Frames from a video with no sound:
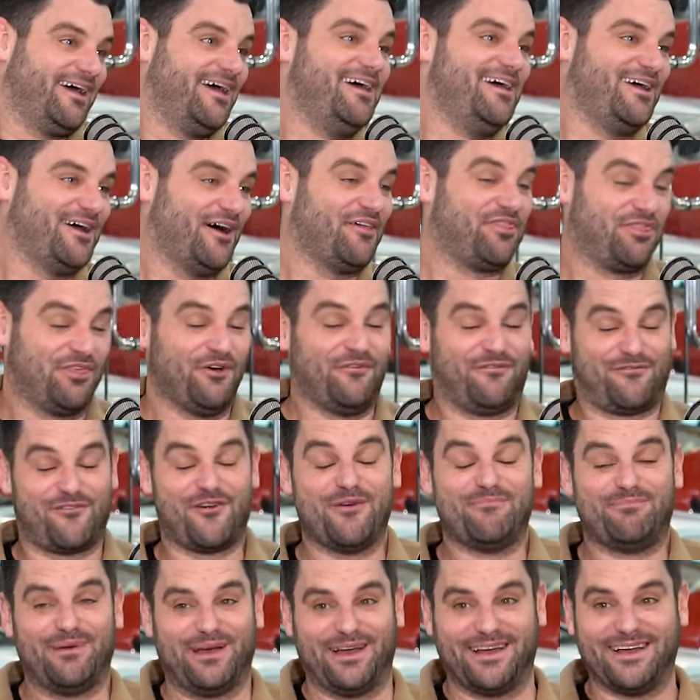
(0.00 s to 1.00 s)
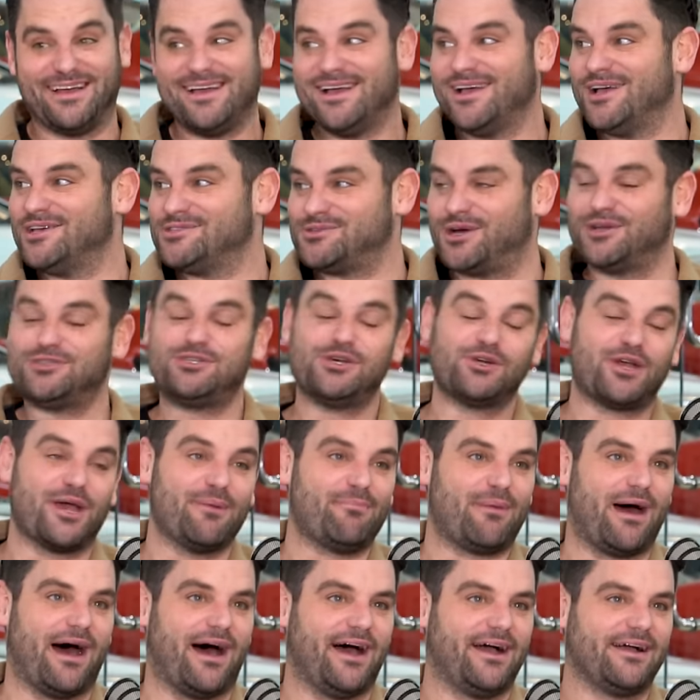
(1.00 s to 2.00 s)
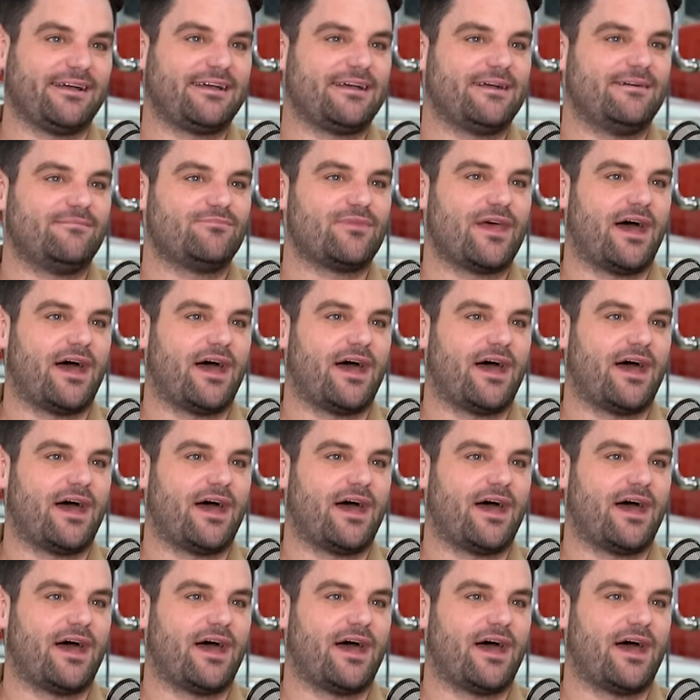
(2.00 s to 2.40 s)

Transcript: I thought for a bit. So I took it back.